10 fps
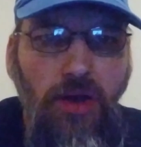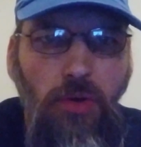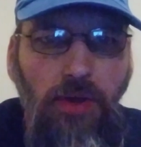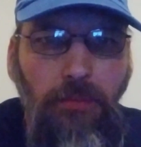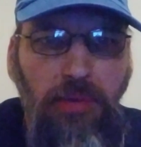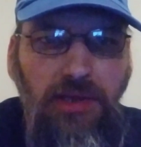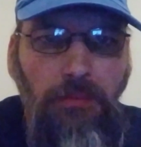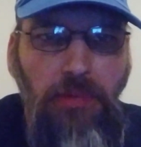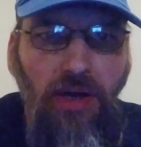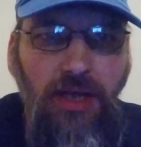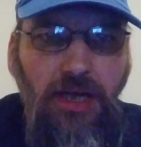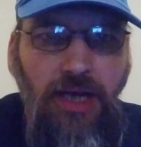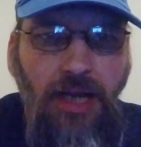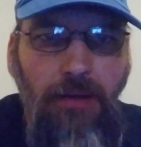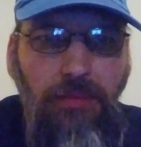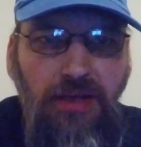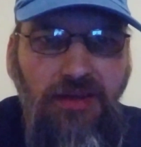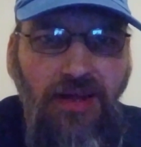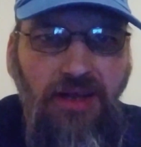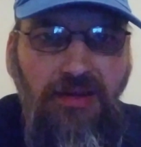who can put the puck in the net
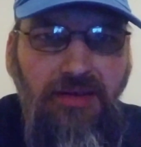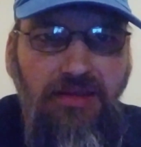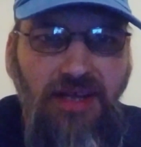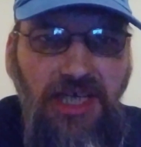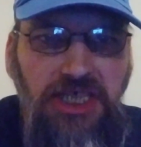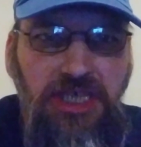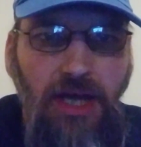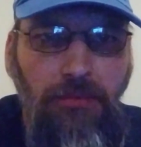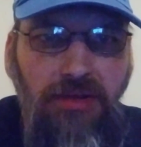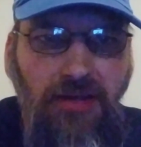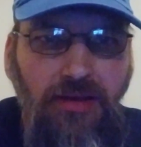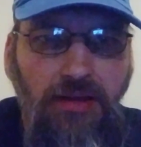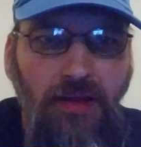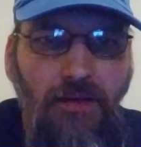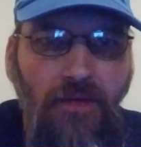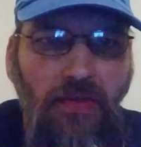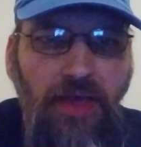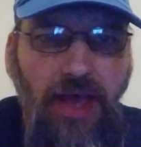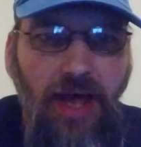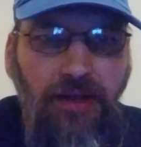besides Tage Thompson,
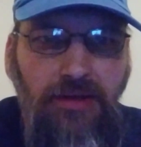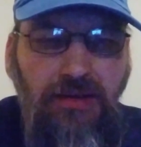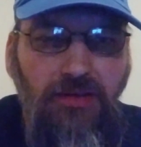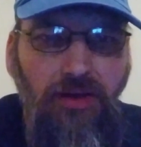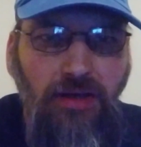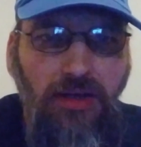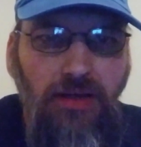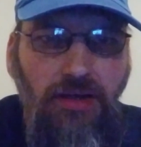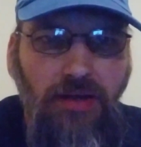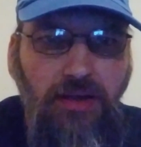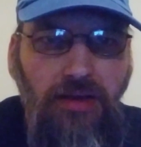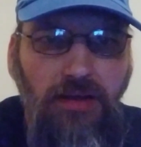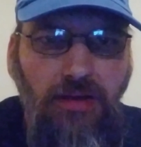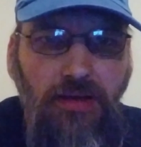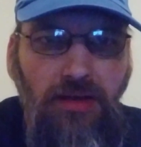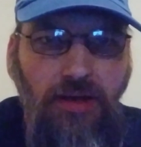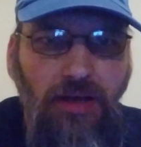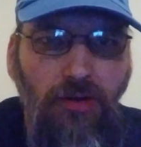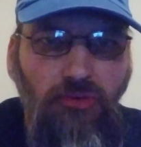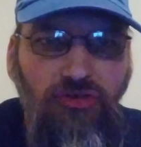Alex Tuch,
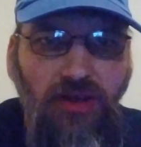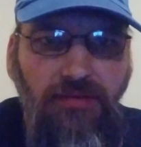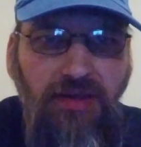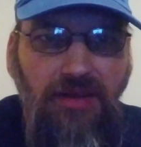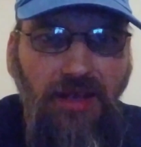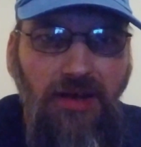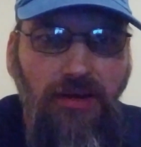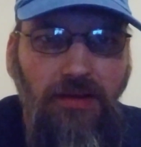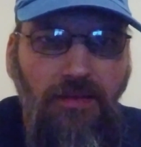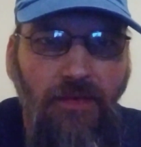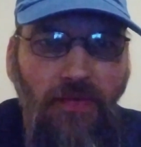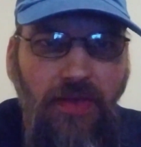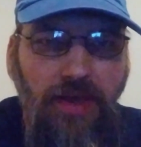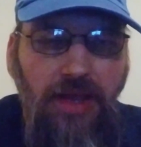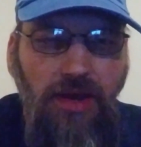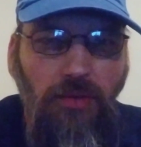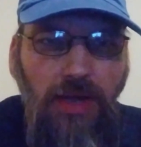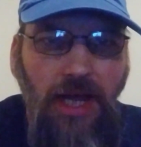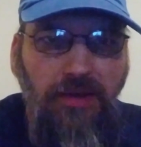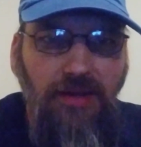you know, Jeff Skinner, you know,
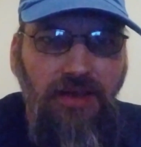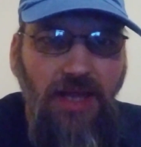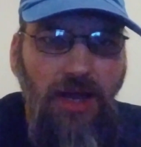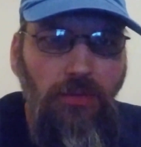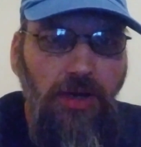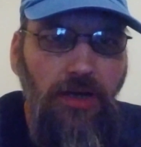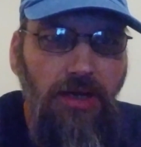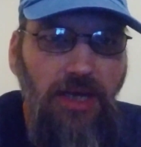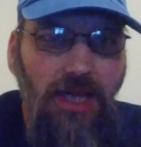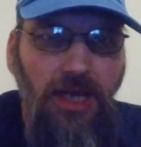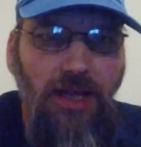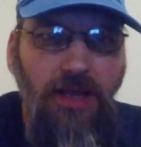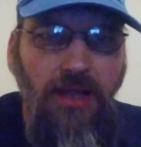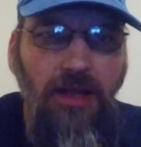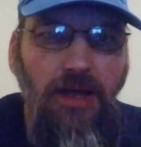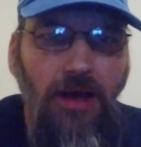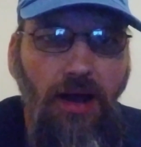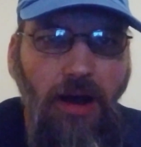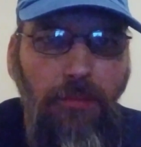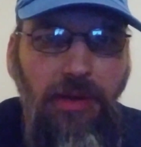guys like that. We're going to need
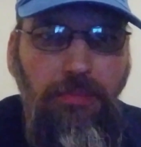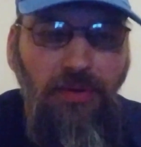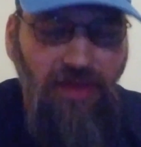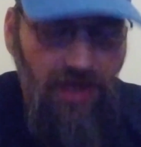uh, people